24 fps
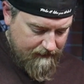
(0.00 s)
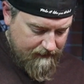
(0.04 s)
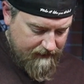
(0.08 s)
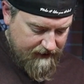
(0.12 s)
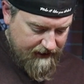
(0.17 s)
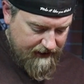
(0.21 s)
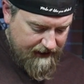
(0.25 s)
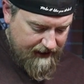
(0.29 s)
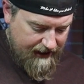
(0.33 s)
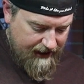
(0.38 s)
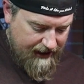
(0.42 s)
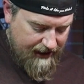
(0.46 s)

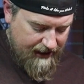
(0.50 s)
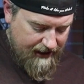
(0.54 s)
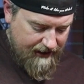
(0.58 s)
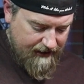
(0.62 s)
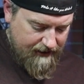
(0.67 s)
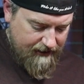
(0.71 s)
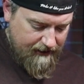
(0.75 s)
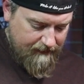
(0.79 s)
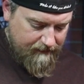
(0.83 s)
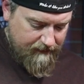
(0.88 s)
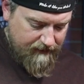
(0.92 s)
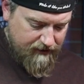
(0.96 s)
Gonna add a
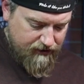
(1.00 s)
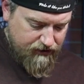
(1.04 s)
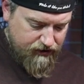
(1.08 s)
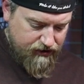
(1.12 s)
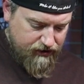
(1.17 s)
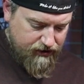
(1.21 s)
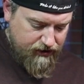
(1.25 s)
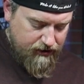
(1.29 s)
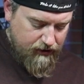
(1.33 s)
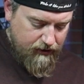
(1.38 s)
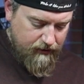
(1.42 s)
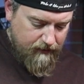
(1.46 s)
couple
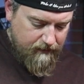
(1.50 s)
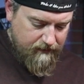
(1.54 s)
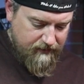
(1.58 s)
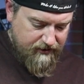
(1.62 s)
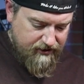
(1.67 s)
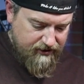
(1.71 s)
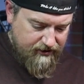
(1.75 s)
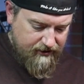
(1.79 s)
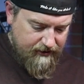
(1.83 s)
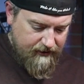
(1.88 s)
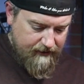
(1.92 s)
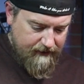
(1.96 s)

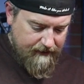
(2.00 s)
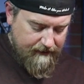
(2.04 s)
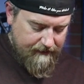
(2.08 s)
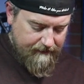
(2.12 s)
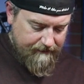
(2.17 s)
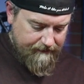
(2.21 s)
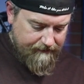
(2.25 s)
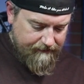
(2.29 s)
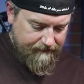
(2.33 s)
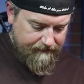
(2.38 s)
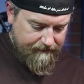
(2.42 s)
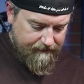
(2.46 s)
scoops
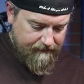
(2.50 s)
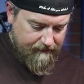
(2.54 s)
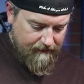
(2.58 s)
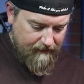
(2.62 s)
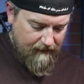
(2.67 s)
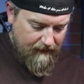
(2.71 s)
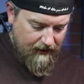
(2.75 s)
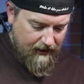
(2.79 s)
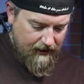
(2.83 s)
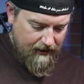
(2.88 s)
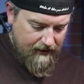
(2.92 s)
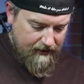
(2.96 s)

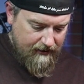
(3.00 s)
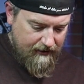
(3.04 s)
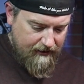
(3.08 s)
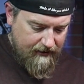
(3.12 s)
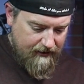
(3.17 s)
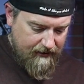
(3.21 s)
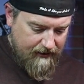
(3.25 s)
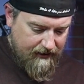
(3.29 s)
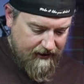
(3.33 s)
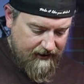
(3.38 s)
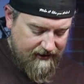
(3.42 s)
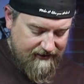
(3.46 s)

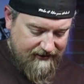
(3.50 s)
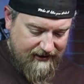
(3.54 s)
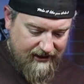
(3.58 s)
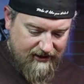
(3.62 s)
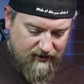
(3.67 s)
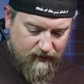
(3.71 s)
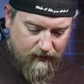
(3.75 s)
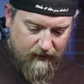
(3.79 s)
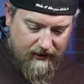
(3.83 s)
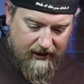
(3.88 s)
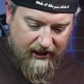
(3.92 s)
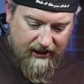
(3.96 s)
because
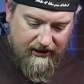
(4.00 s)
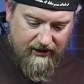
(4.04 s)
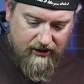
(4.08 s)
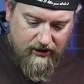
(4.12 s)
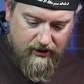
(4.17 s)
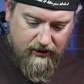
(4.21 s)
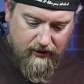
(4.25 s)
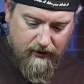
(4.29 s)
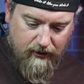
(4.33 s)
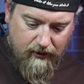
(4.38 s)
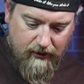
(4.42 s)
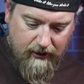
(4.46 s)
that's what I
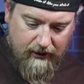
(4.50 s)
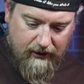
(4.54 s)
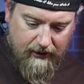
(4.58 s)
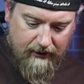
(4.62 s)
do.